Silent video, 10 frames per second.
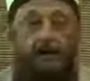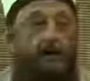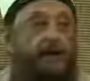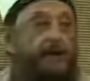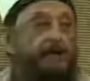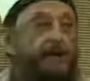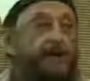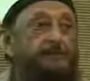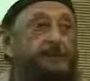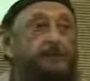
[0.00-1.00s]

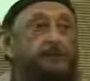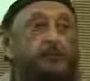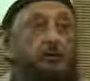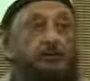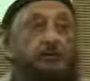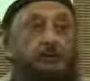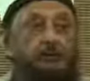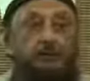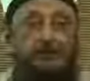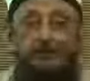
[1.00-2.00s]
And having taught
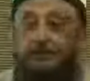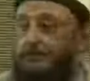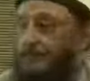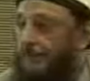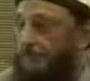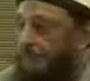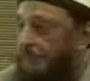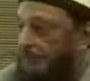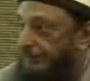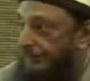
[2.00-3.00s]
him the nature
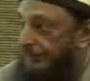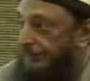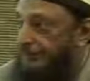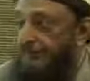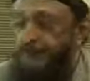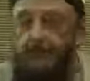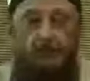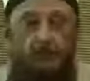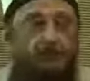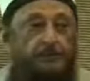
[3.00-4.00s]
of all things, he
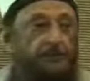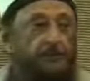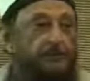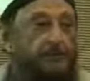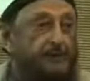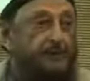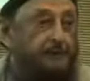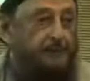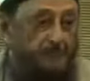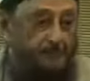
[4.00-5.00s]
then orders
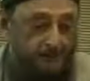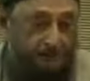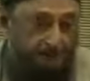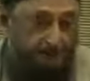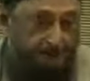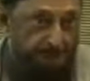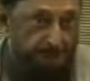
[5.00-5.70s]
the angels